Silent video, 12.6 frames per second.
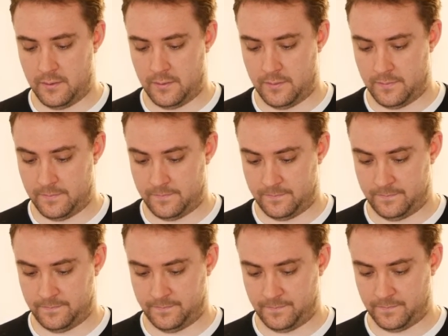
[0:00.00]

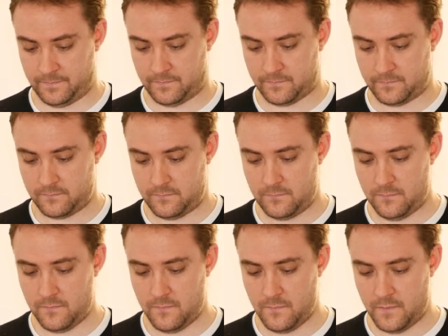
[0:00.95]

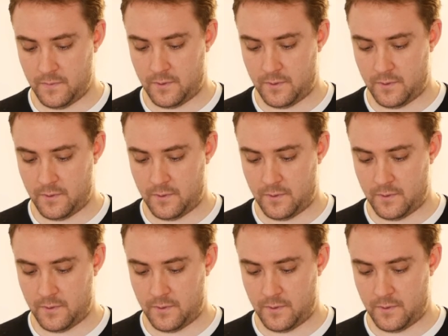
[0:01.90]
Nobody speaks.